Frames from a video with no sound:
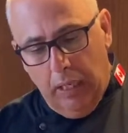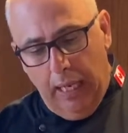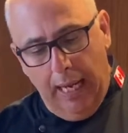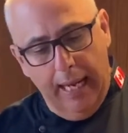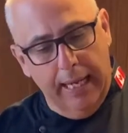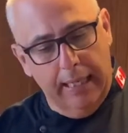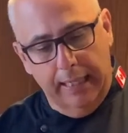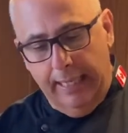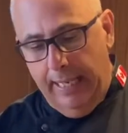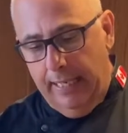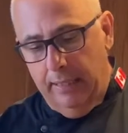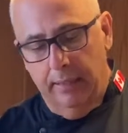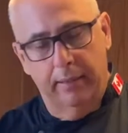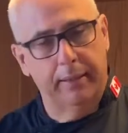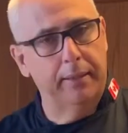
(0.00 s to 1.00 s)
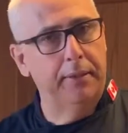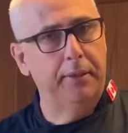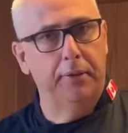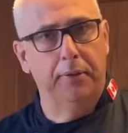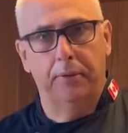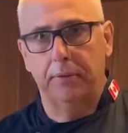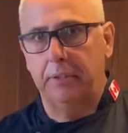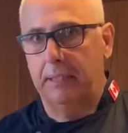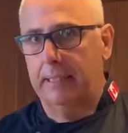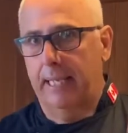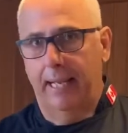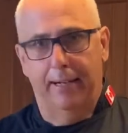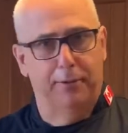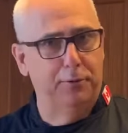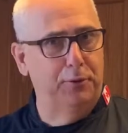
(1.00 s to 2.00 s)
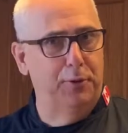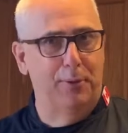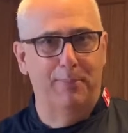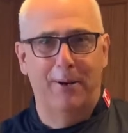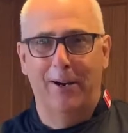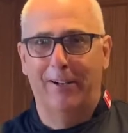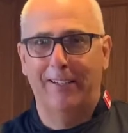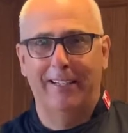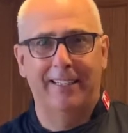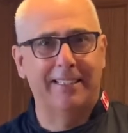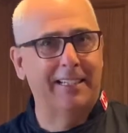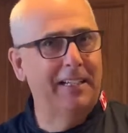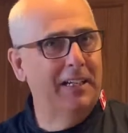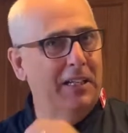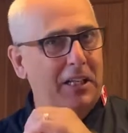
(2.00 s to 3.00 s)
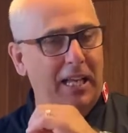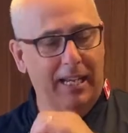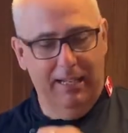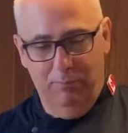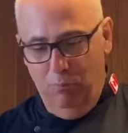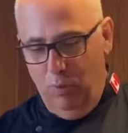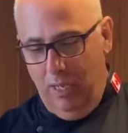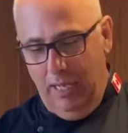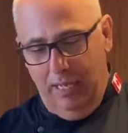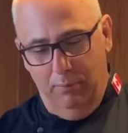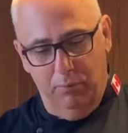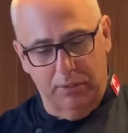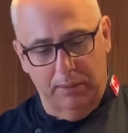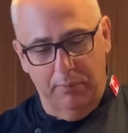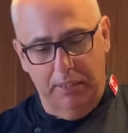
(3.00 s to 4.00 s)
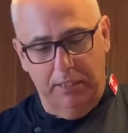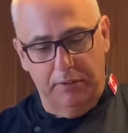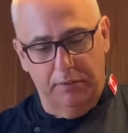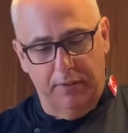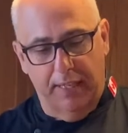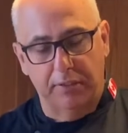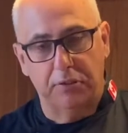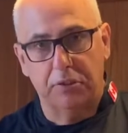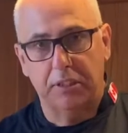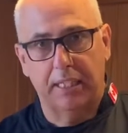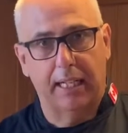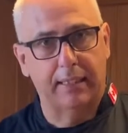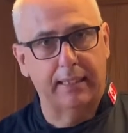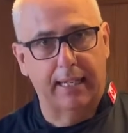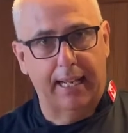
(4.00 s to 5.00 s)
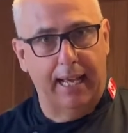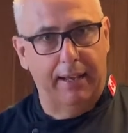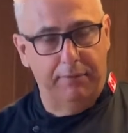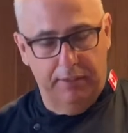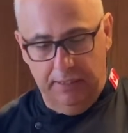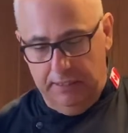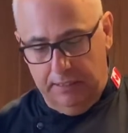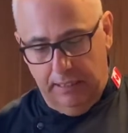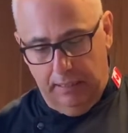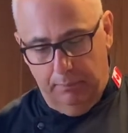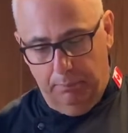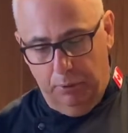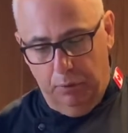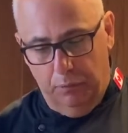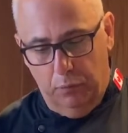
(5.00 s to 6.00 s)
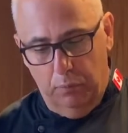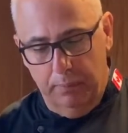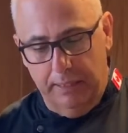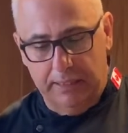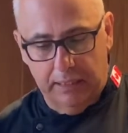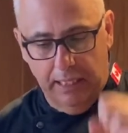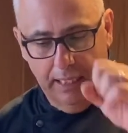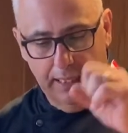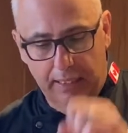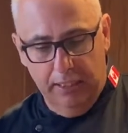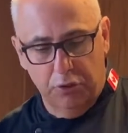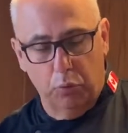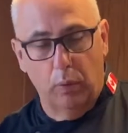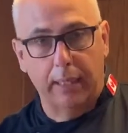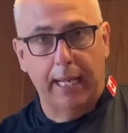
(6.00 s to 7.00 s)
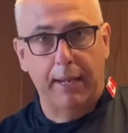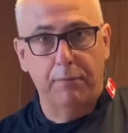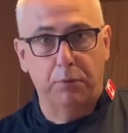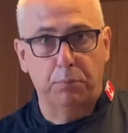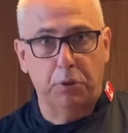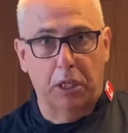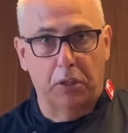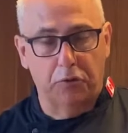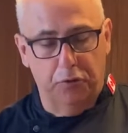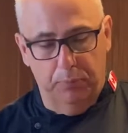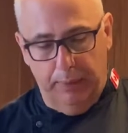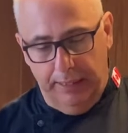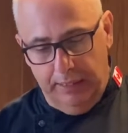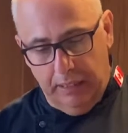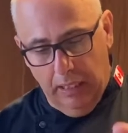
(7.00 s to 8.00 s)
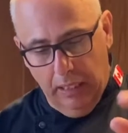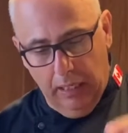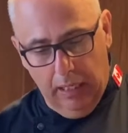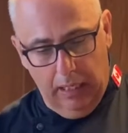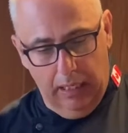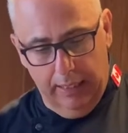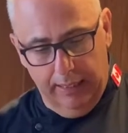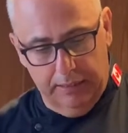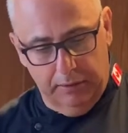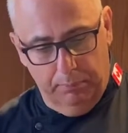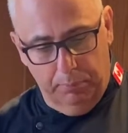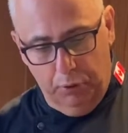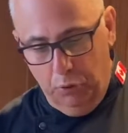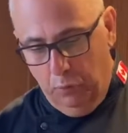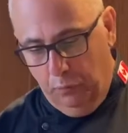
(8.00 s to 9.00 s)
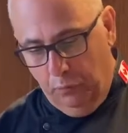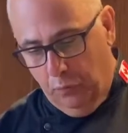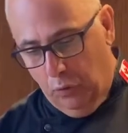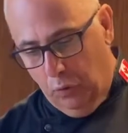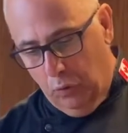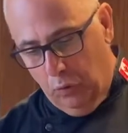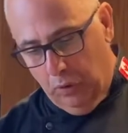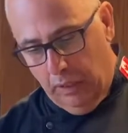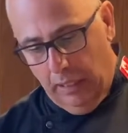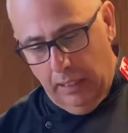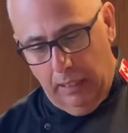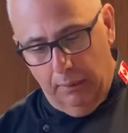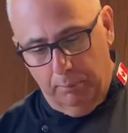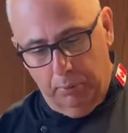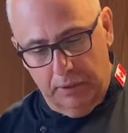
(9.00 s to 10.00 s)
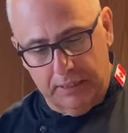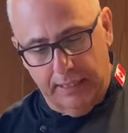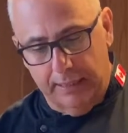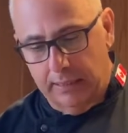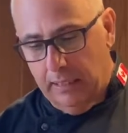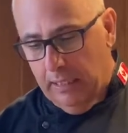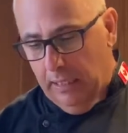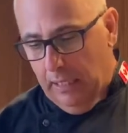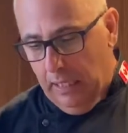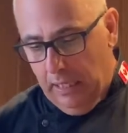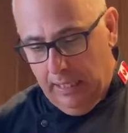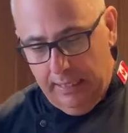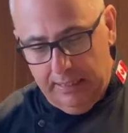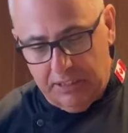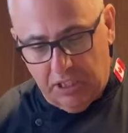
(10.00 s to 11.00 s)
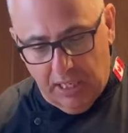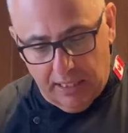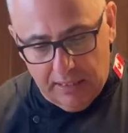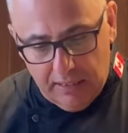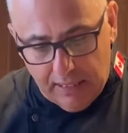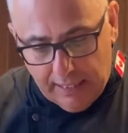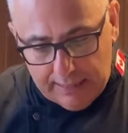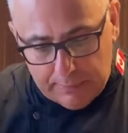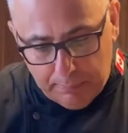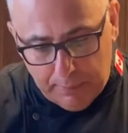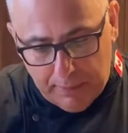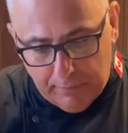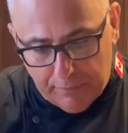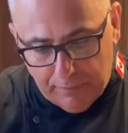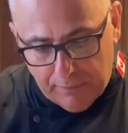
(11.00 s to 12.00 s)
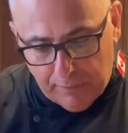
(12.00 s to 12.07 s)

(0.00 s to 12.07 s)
And again, you know, just head out to the market, hit some of these vendors and that have these beautiful meats. This one came from Charles Meat. It's a beautiful brisket. It's got a nice bit of